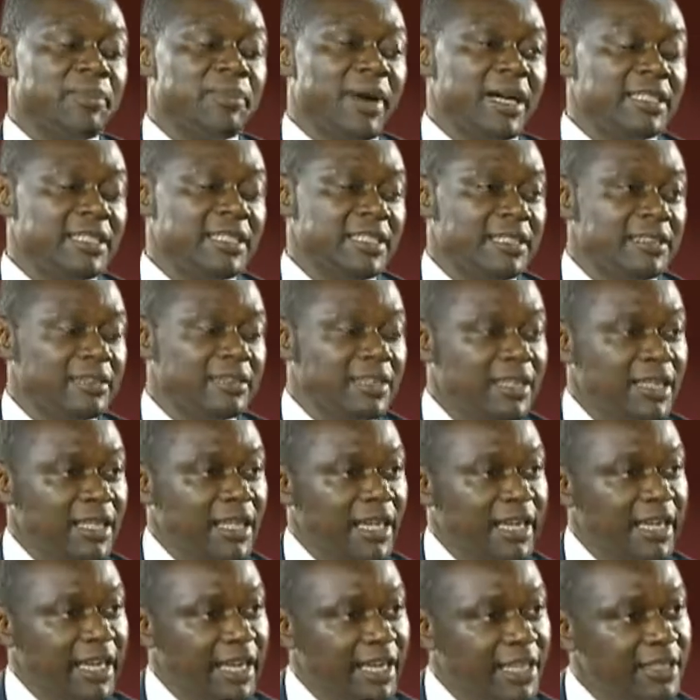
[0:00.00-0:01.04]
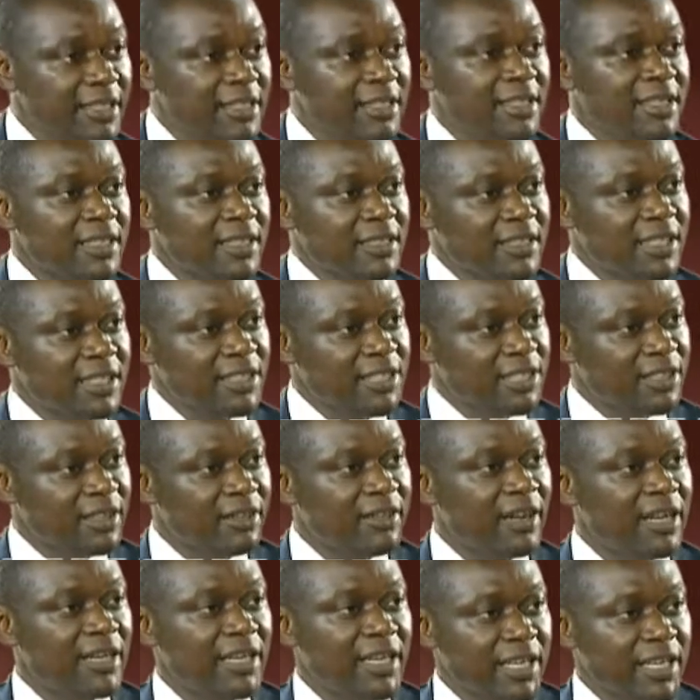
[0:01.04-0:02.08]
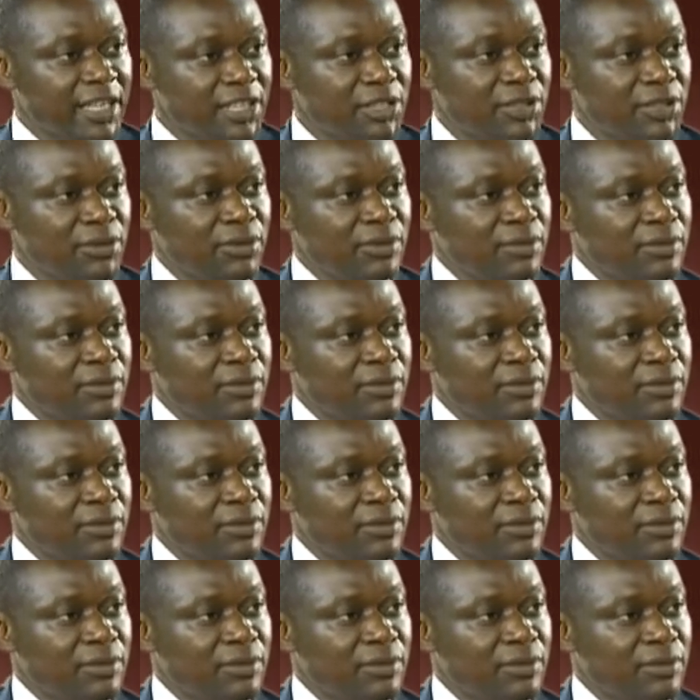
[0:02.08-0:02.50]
parties in the general election.